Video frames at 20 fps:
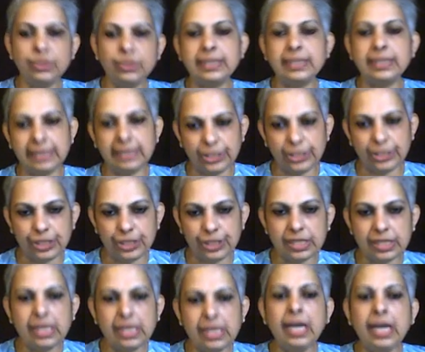
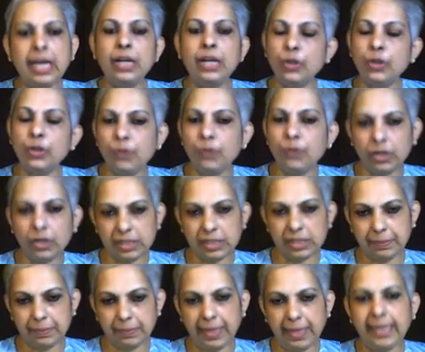conditions, low water
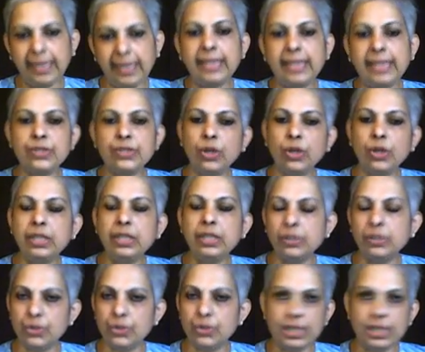supply and soil
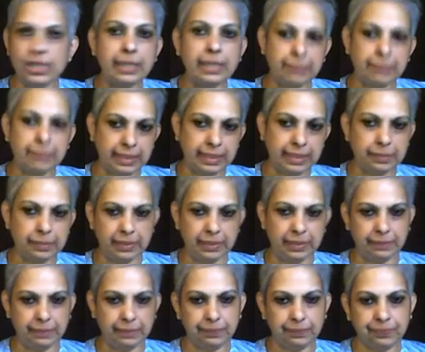erosion
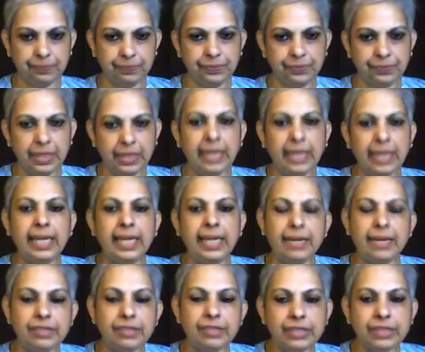commendably.
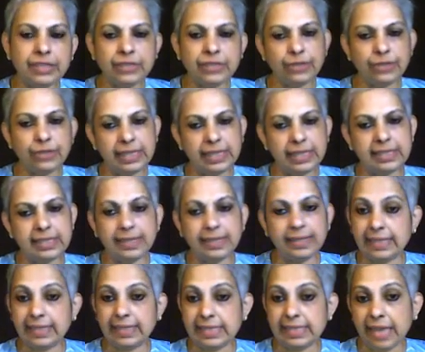Evergreen trees
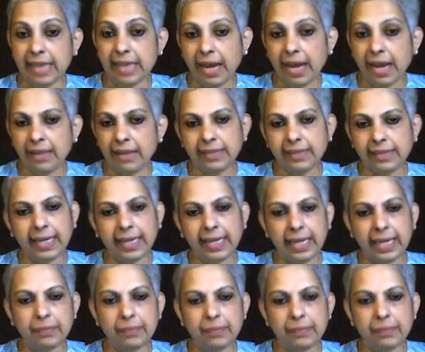that these are, they helped